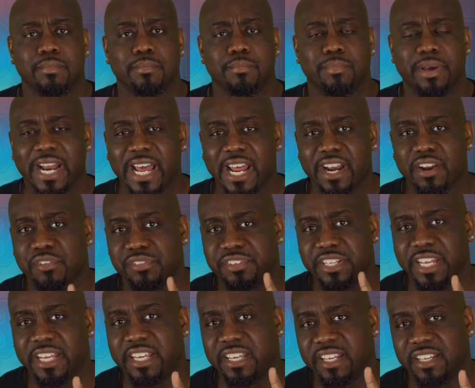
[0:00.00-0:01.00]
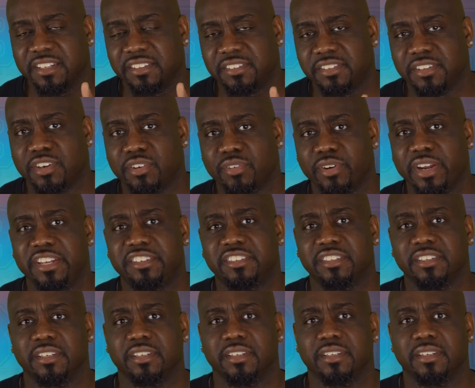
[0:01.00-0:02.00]
But I don't take in
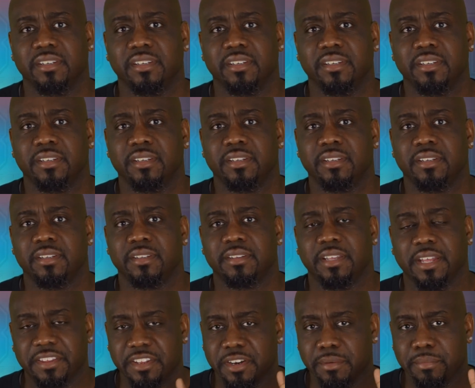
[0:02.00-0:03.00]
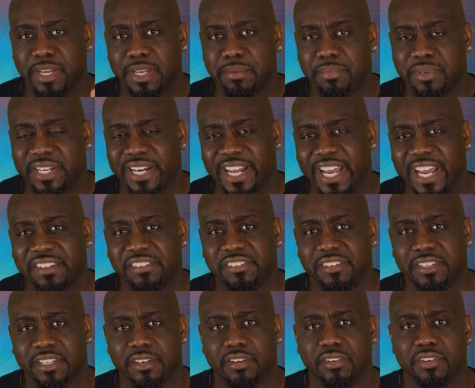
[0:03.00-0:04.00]
consideration that there may be an
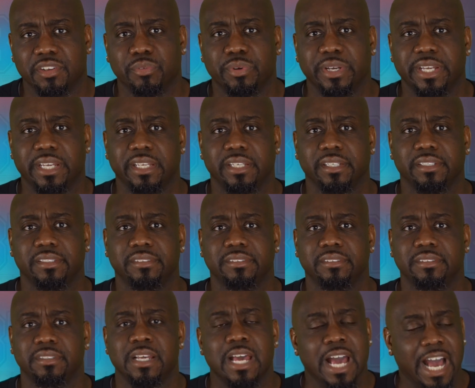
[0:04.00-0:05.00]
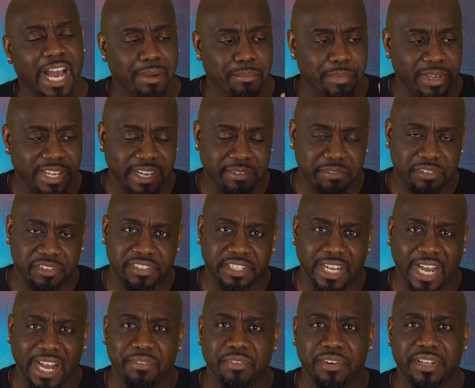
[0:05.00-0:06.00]
accident on the way. I may have to
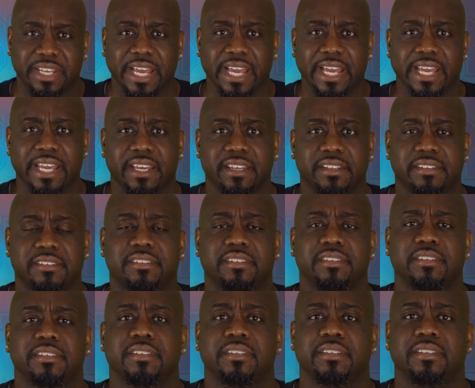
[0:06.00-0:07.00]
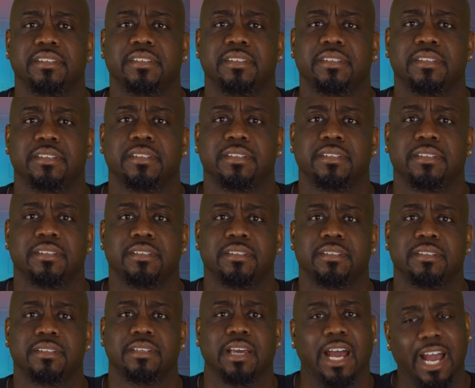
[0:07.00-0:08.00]
stop for gas.
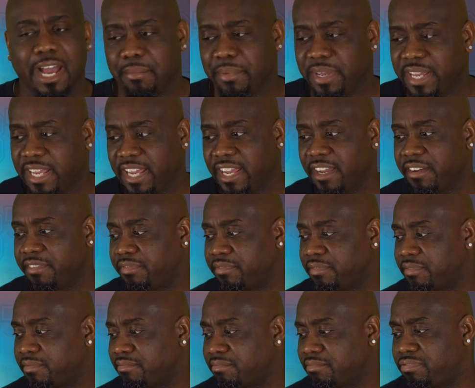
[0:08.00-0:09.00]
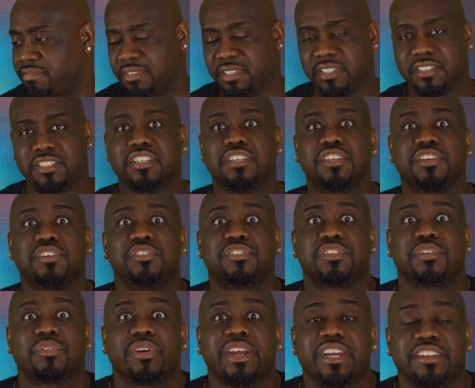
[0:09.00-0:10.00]
I may have to use
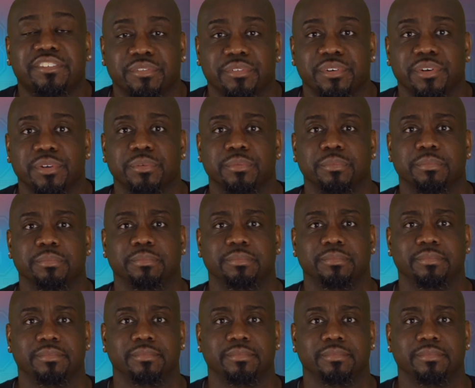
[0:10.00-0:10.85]
the restroom.